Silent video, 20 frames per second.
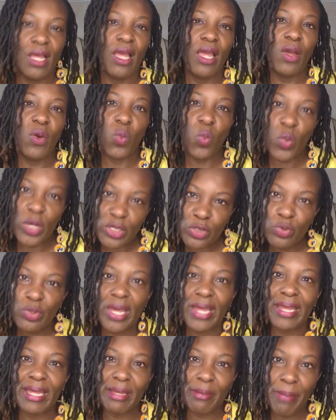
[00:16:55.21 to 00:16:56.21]
When do
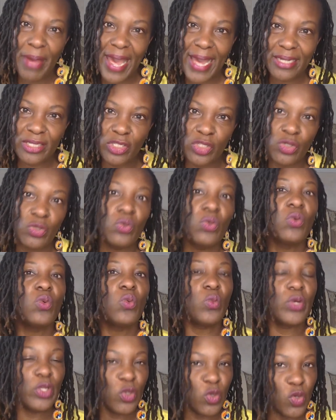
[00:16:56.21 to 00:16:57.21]
they impact you?
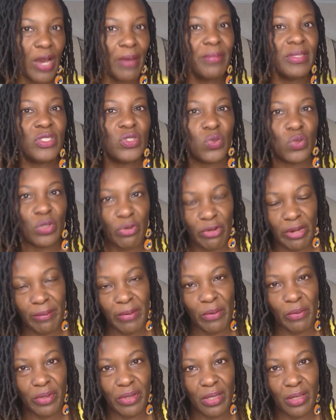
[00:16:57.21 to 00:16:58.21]
When you come into
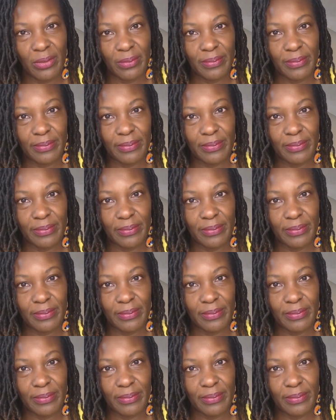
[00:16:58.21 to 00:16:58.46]
agreement with it.